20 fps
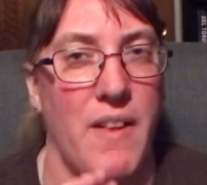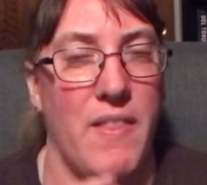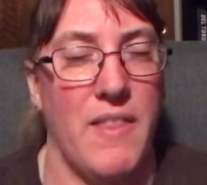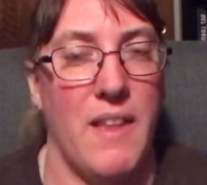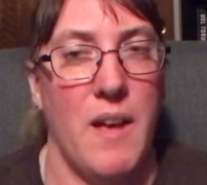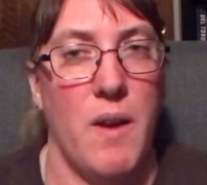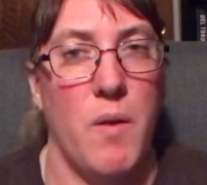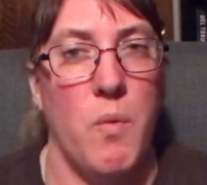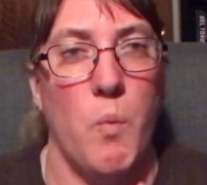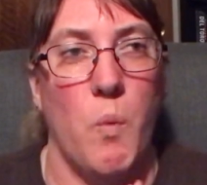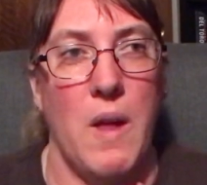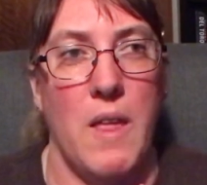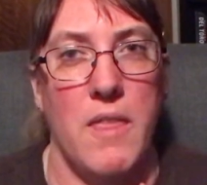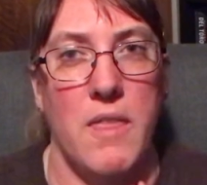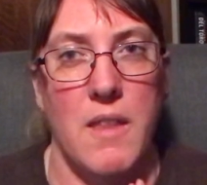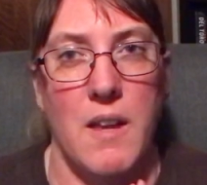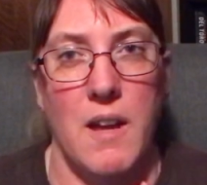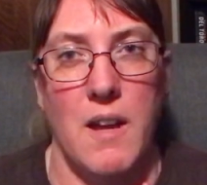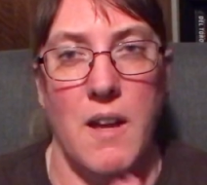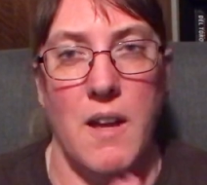And then
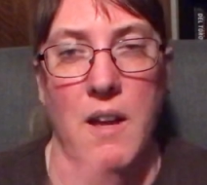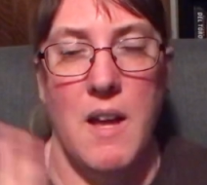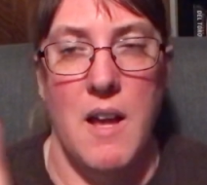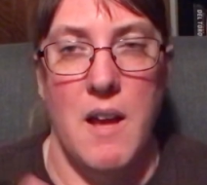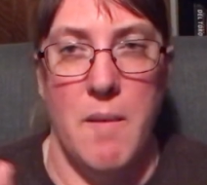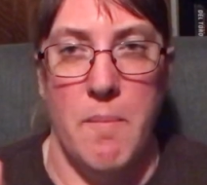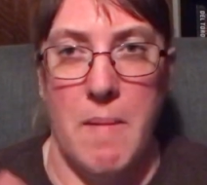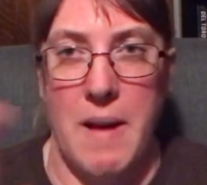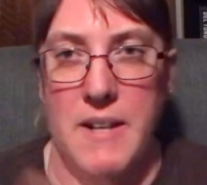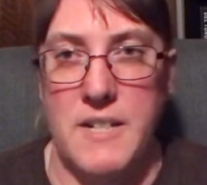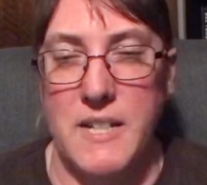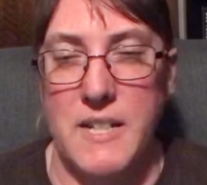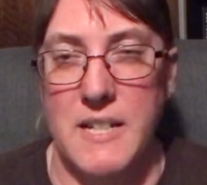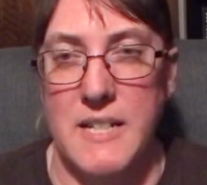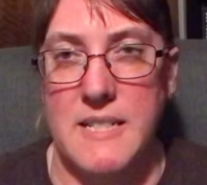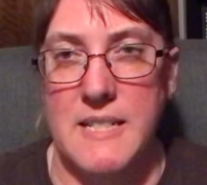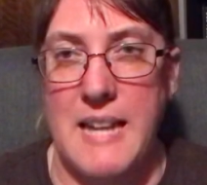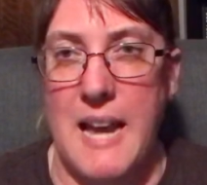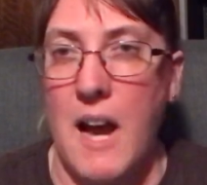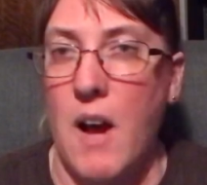when the magic
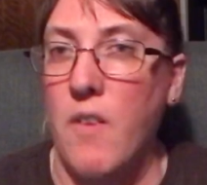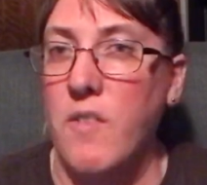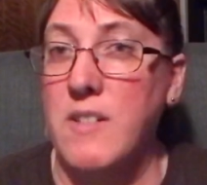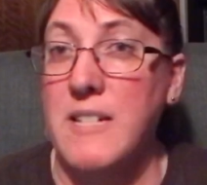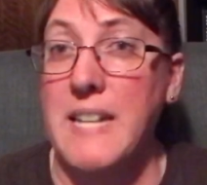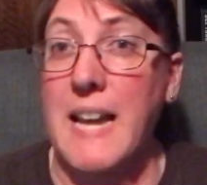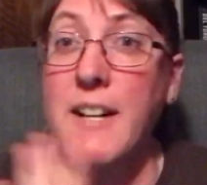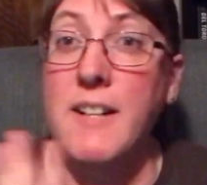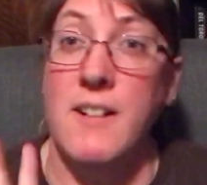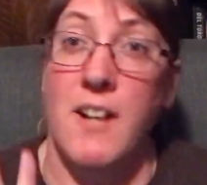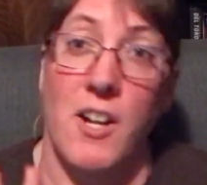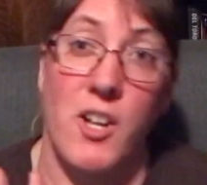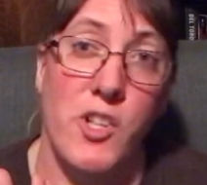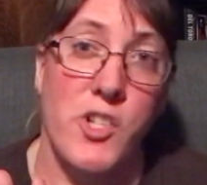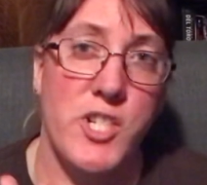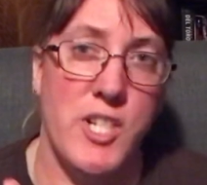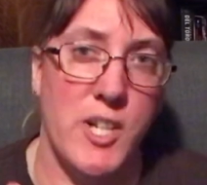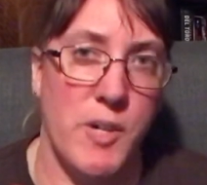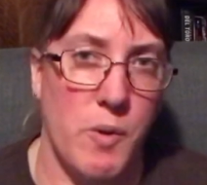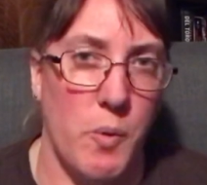is down,
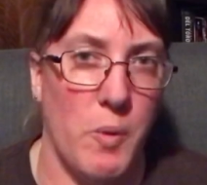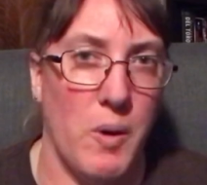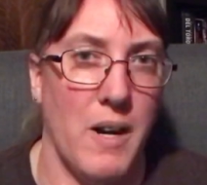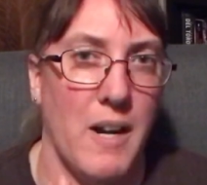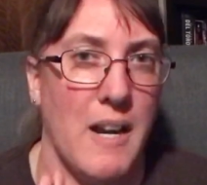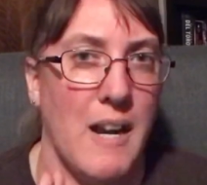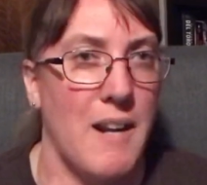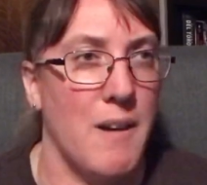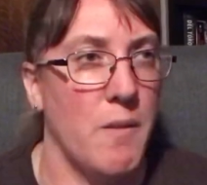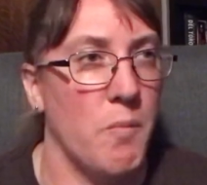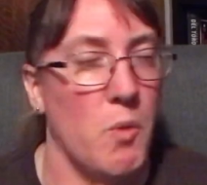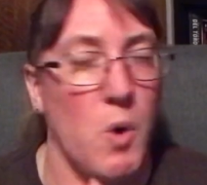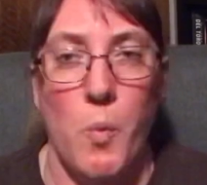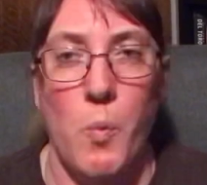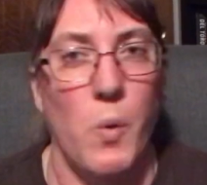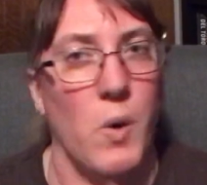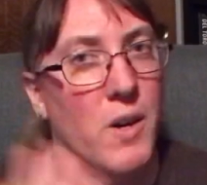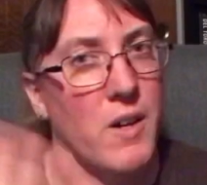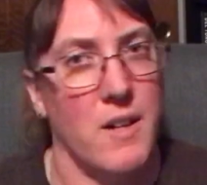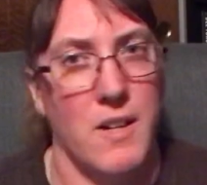technology will work and it won't
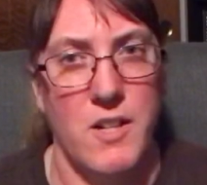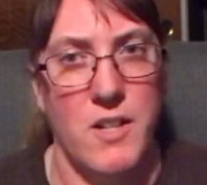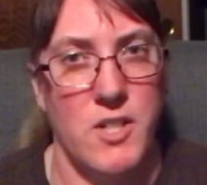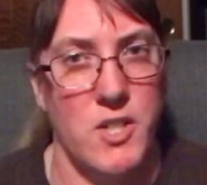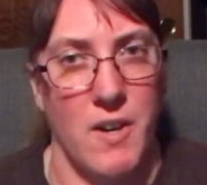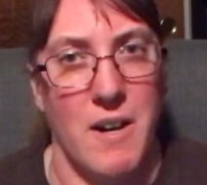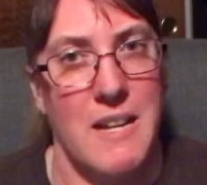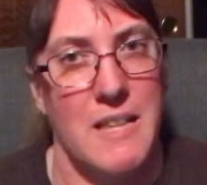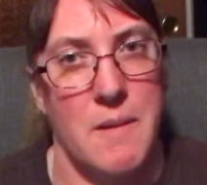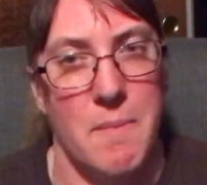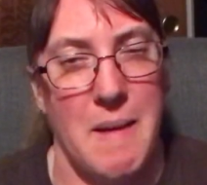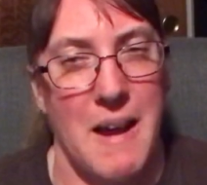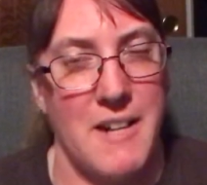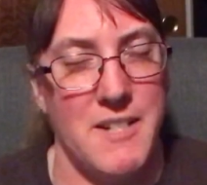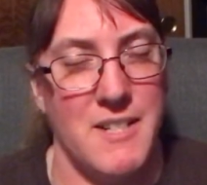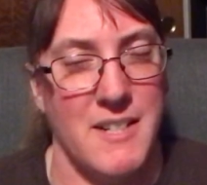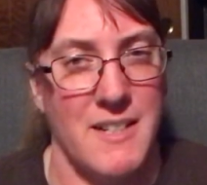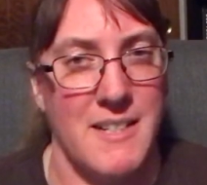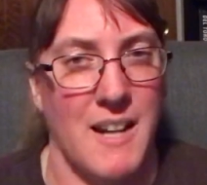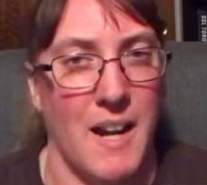work during the
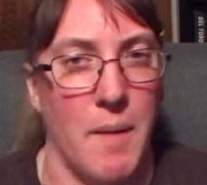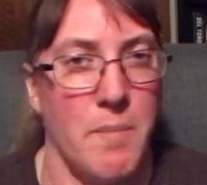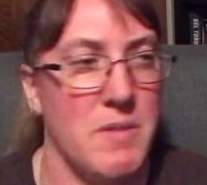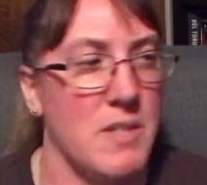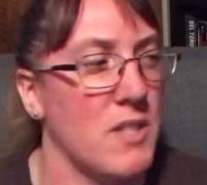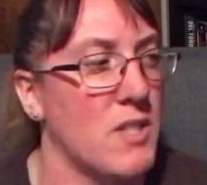magic times.